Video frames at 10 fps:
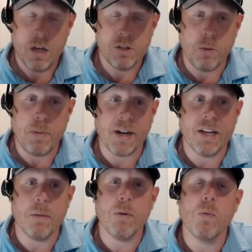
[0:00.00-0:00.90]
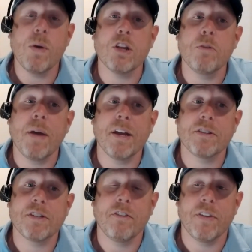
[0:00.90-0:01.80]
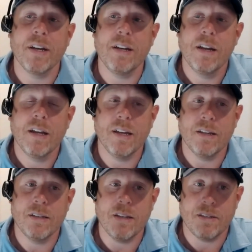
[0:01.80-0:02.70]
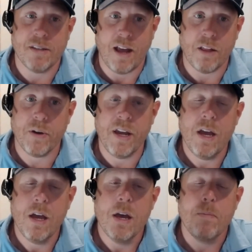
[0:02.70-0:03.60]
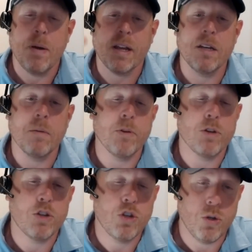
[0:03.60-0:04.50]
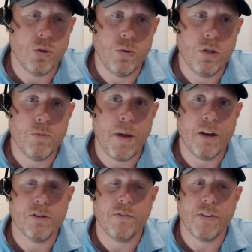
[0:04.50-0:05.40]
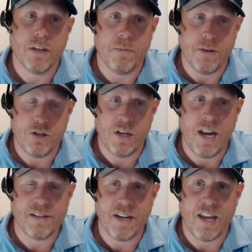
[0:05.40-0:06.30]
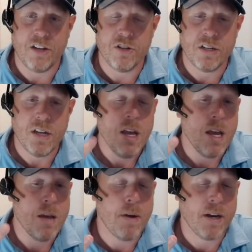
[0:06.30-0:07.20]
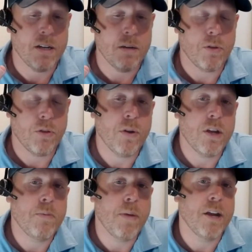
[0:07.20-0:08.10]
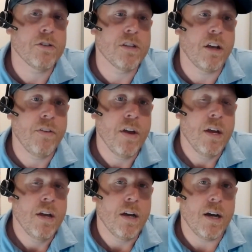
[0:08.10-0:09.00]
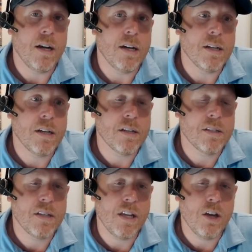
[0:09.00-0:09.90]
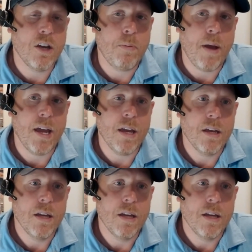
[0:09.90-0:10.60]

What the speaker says: So bucket number 1 you pay yourself in is a salary. Bucket number 2, you pay yourself a commission as an agent. And bucket number 3, you pay yourself a CEO pay,